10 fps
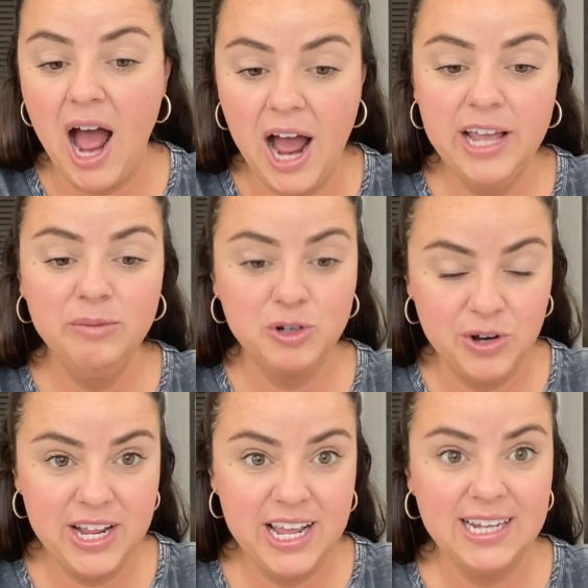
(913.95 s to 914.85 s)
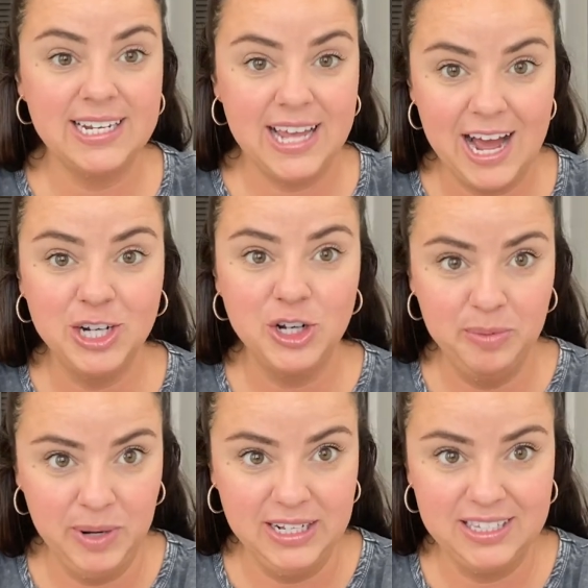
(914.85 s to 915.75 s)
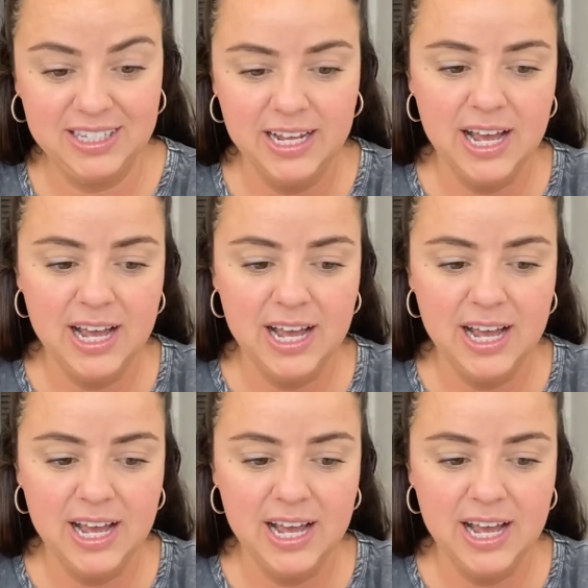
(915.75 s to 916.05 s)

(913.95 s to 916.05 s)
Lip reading: I am drinking to catch a buzz.